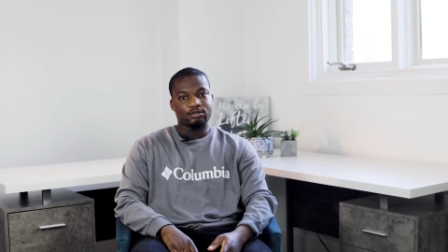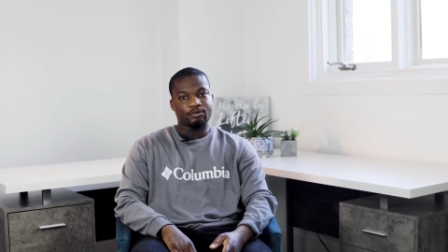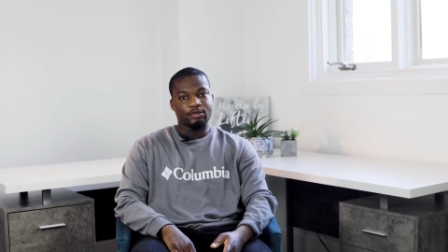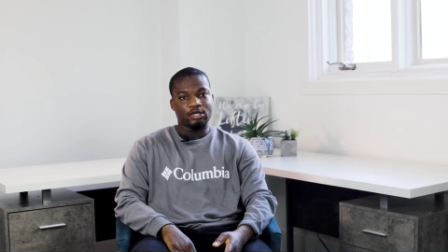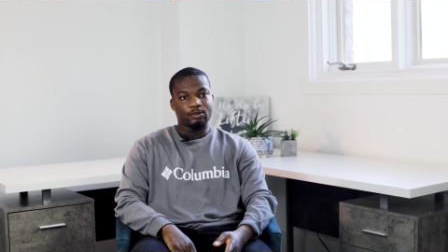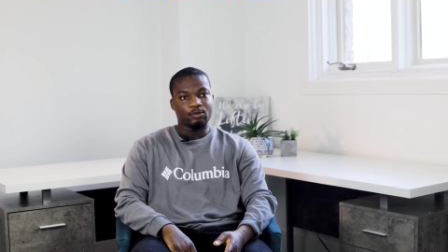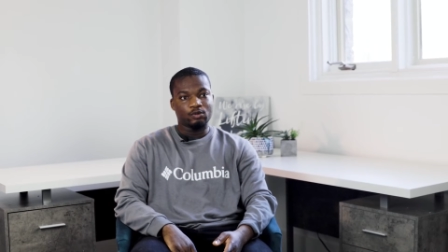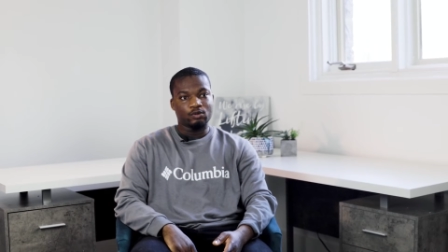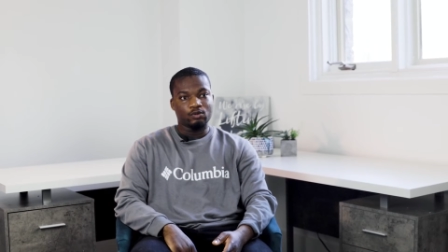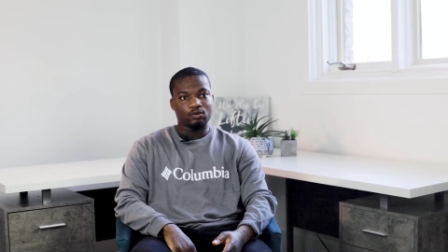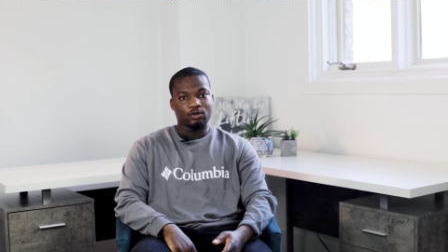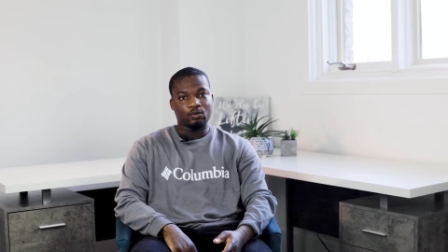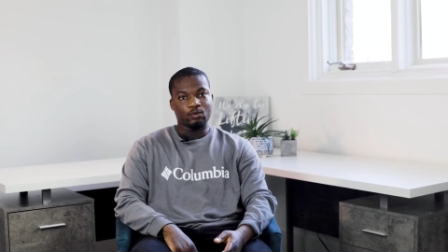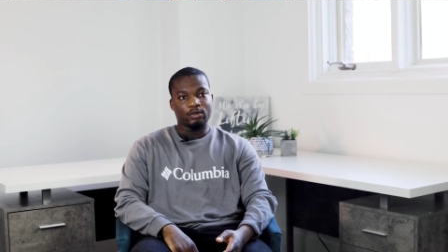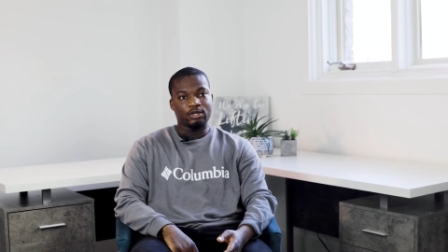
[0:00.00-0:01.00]
people who
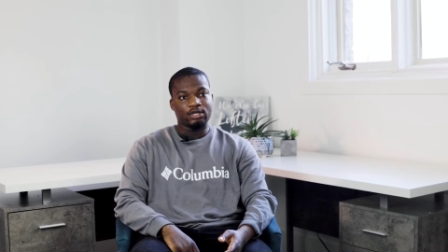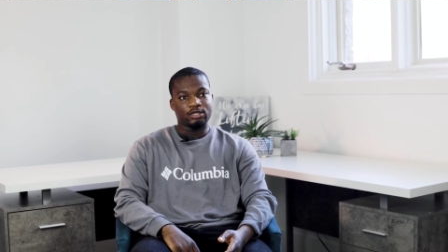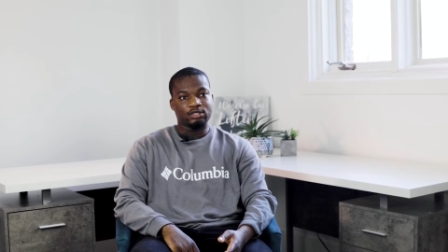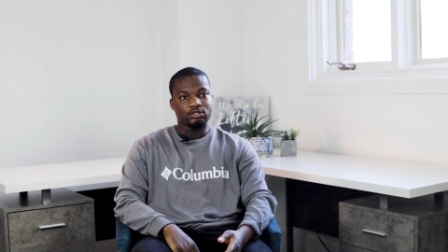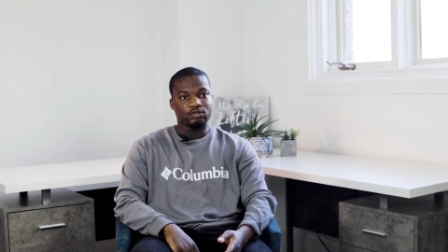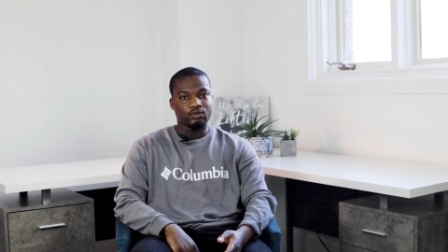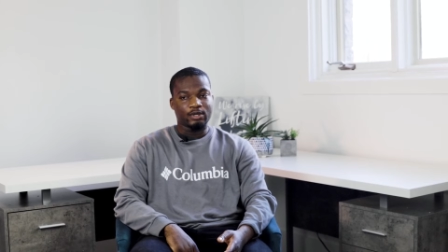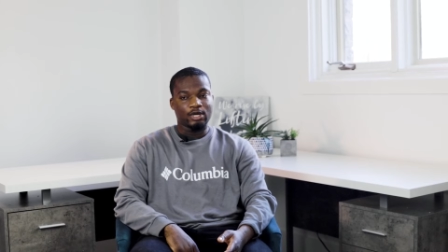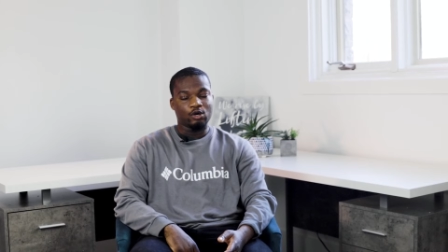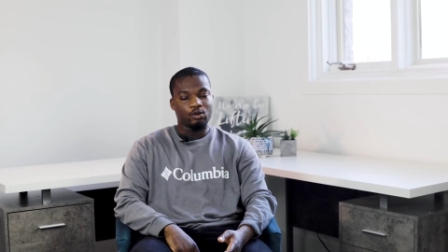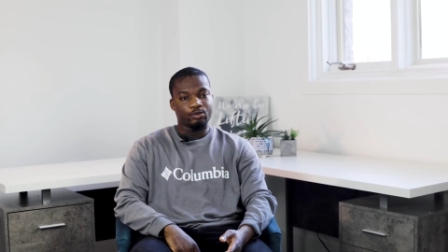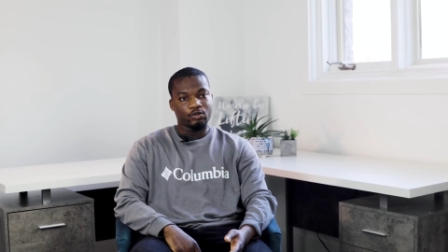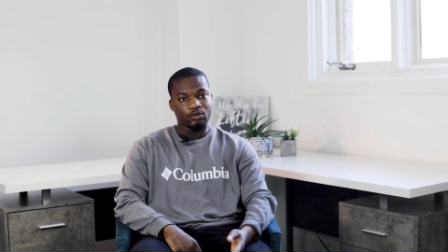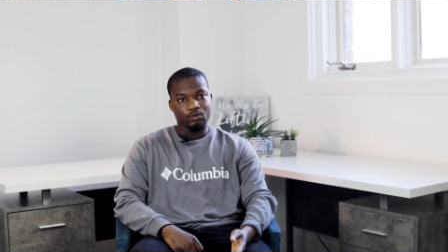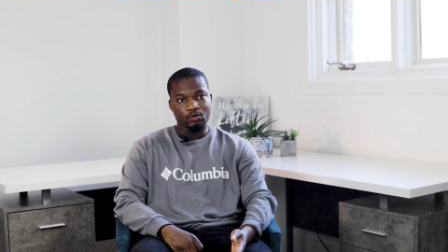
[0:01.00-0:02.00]
are willing to
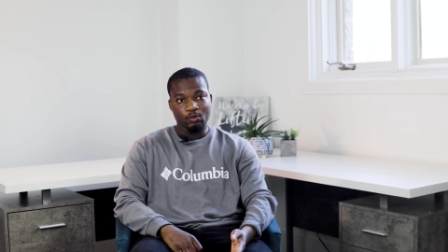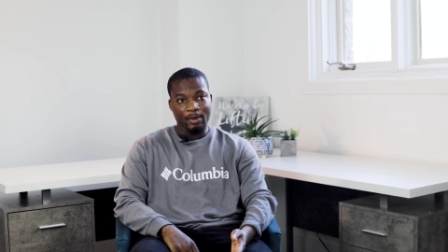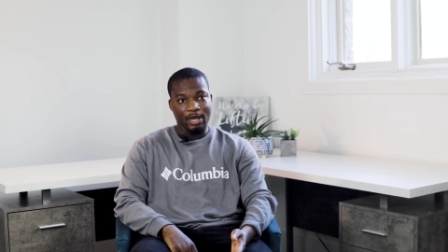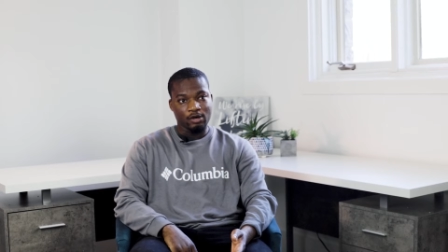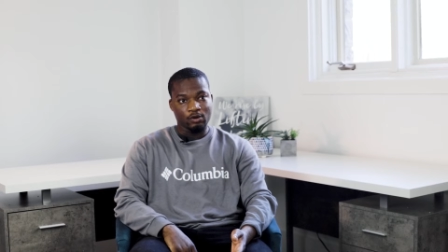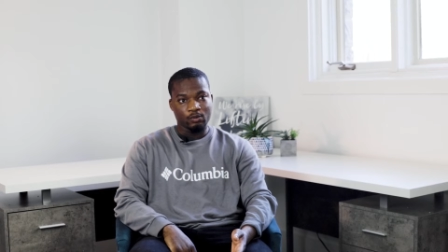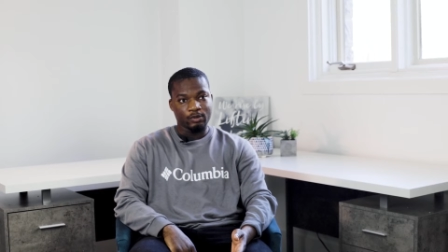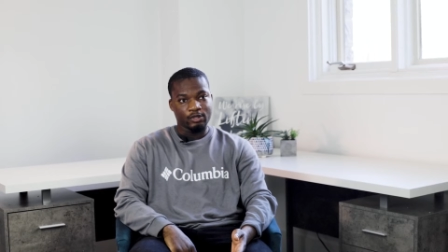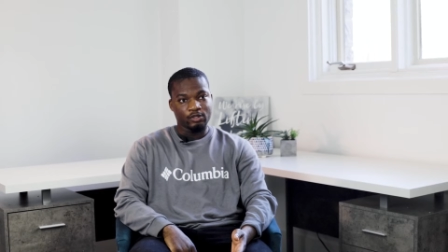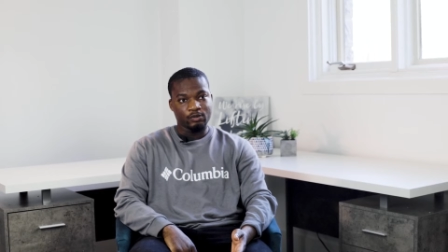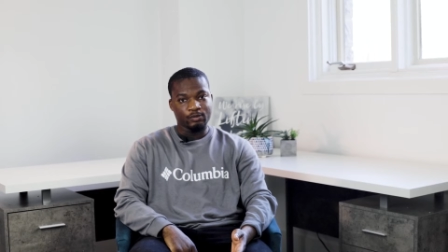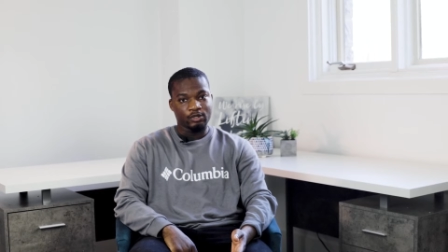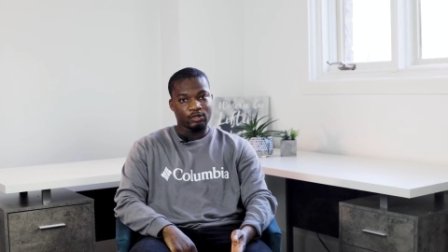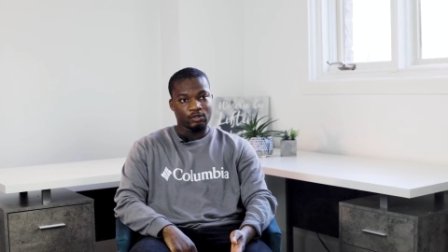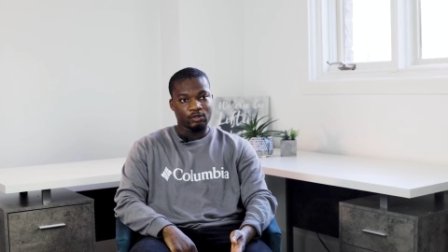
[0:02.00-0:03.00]
help you no matter what you
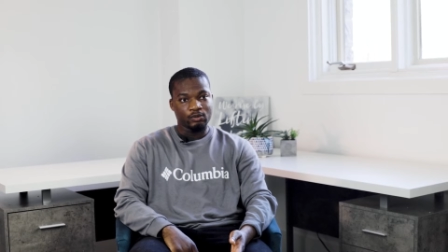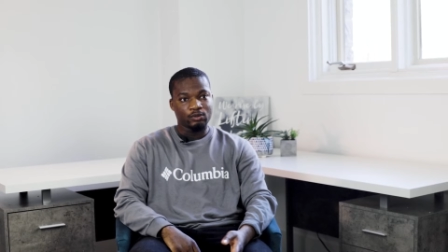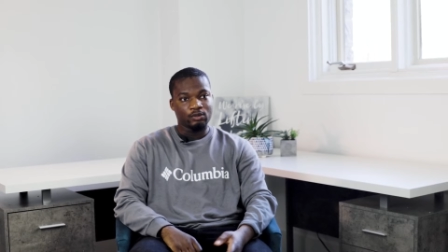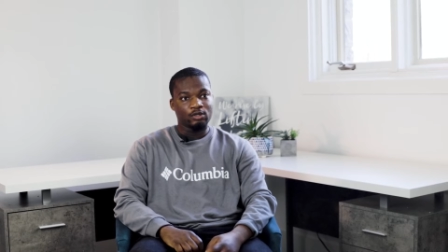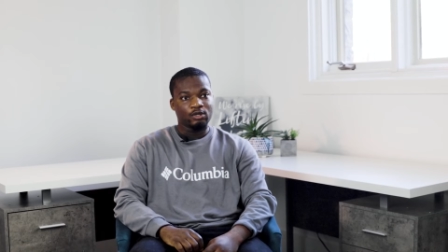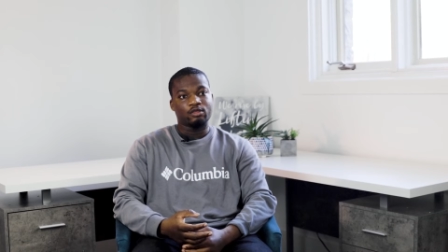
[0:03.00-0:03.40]
wanna do.